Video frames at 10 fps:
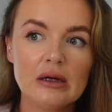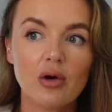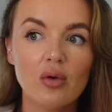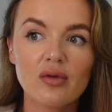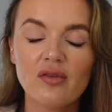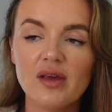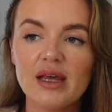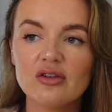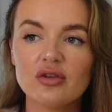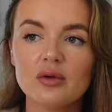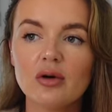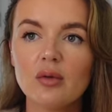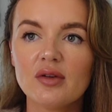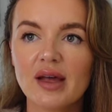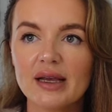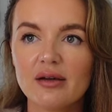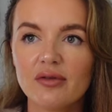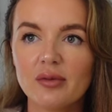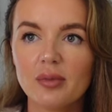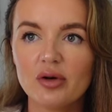cold feet. She would always kind
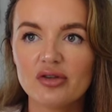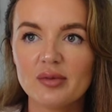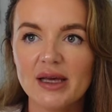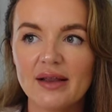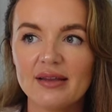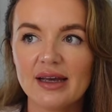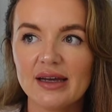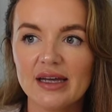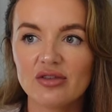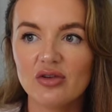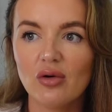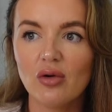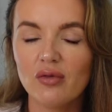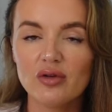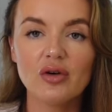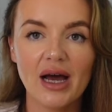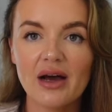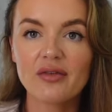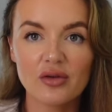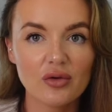of push me in the direction of you
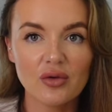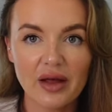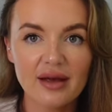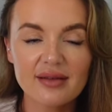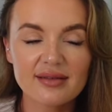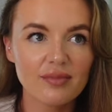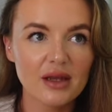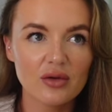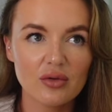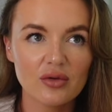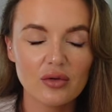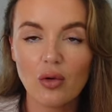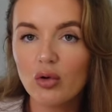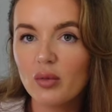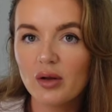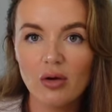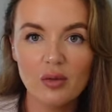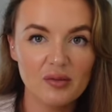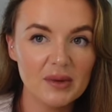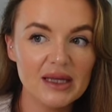have to do this. You know, home will
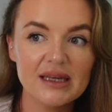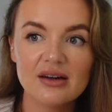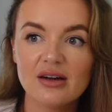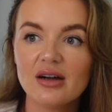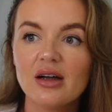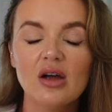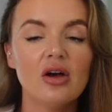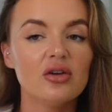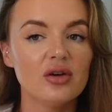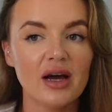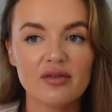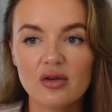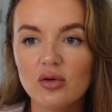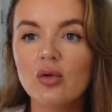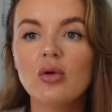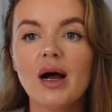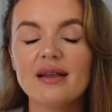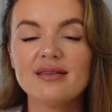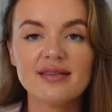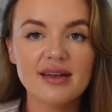always be here. You have to go
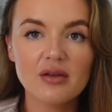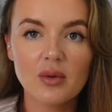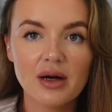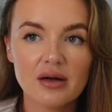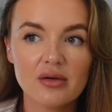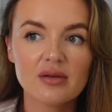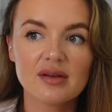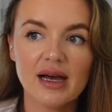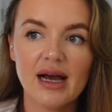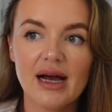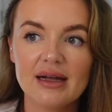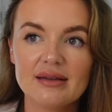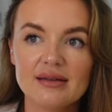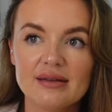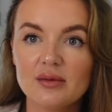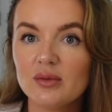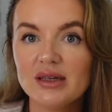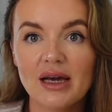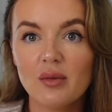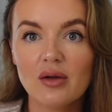and see the world and
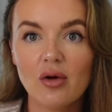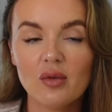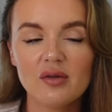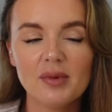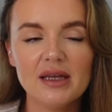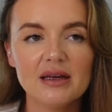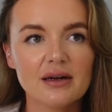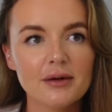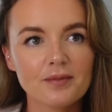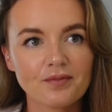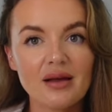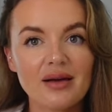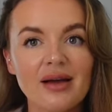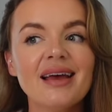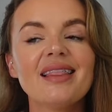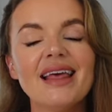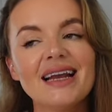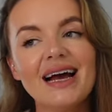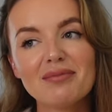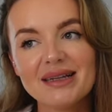yeah, we'll always be here. Then
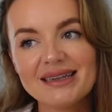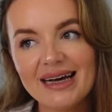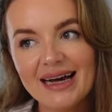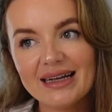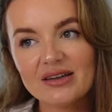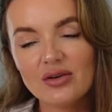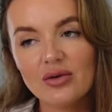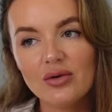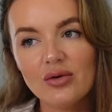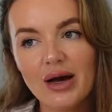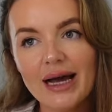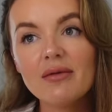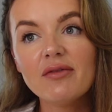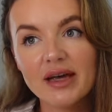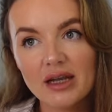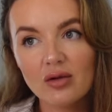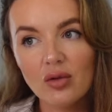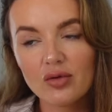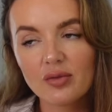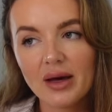I had my dad who I am very
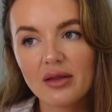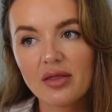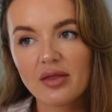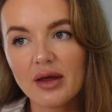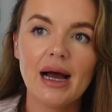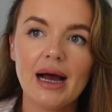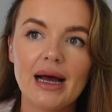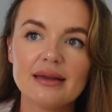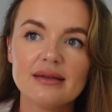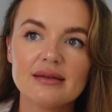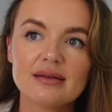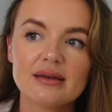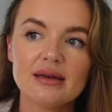close with and